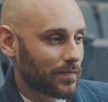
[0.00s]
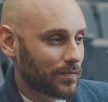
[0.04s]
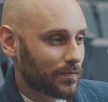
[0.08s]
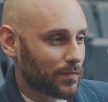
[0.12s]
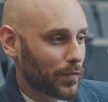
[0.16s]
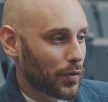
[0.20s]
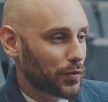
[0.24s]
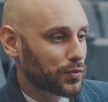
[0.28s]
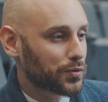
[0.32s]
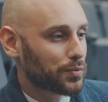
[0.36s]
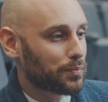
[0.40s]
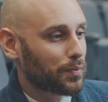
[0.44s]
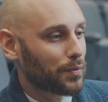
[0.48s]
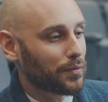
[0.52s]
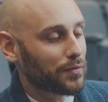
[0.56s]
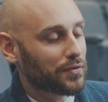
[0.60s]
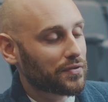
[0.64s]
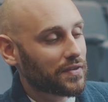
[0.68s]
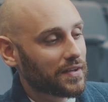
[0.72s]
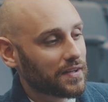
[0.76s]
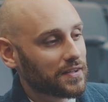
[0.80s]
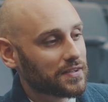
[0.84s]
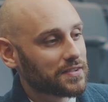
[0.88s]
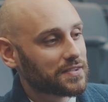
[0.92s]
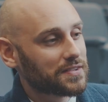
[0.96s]
Multiple
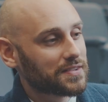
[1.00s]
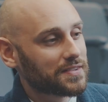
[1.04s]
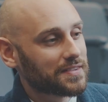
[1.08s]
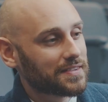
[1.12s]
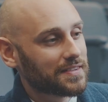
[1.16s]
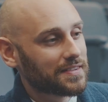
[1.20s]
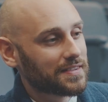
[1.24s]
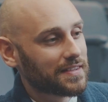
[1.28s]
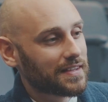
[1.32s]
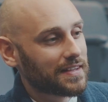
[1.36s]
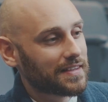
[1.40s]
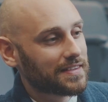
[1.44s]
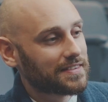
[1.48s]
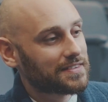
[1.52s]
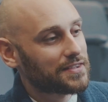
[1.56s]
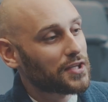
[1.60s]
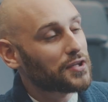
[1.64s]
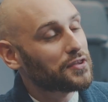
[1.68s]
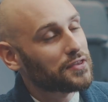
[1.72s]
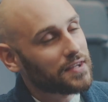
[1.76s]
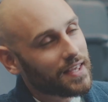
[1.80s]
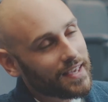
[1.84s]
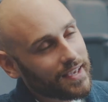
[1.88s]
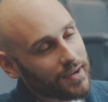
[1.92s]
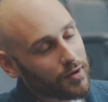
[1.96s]
things
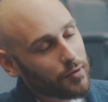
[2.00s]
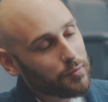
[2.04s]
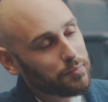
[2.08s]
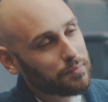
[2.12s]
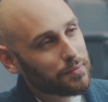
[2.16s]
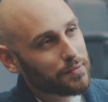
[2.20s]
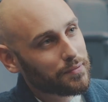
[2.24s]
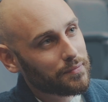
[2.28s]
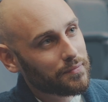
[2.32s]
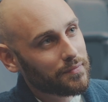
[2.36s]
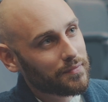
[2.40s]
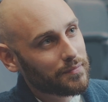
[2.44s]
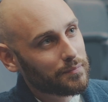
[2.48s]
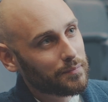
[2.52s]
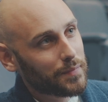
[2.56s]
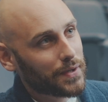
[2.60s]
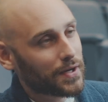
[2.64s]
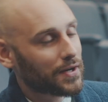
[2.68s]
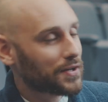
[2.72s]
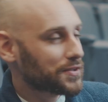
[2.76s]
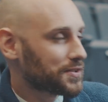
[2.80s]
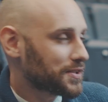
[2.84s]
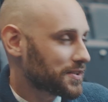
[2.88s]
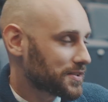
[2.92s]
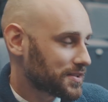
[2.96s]
didn't help,
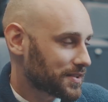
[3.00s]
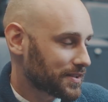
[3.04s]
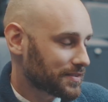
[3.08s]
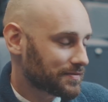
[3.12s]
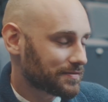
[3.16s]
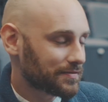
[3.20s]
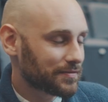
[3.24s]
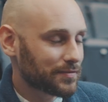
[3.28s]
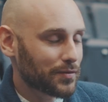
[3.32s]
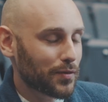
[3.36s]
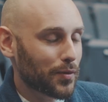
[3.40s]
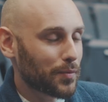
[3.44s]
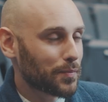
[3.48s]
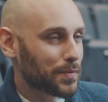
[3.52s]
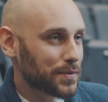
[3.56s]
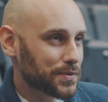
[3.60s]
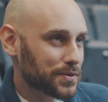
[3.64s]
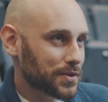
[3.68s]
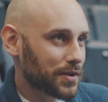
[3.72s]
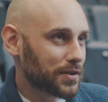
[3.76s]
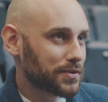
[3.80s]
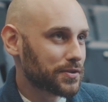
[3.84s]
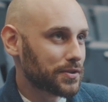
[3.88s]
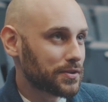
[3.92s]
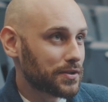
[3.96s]
because it's an almost
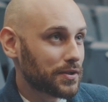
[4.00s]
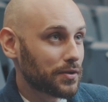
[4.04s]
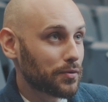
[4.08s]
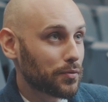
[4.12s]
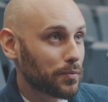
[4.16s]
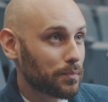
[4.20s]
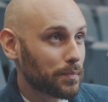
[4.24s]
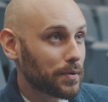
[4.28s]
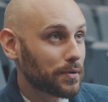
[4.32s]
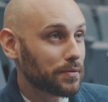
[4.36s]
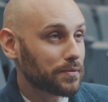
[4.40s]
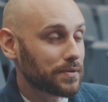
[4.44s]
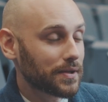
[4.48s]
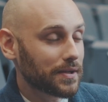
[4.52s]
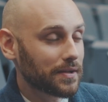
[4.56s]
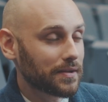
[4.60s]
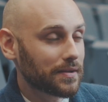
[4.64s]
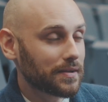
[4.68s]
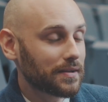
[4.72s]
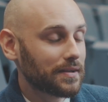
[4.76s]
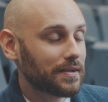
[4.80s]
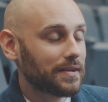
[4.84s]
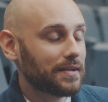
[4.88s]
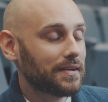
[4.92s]
100-year-old building.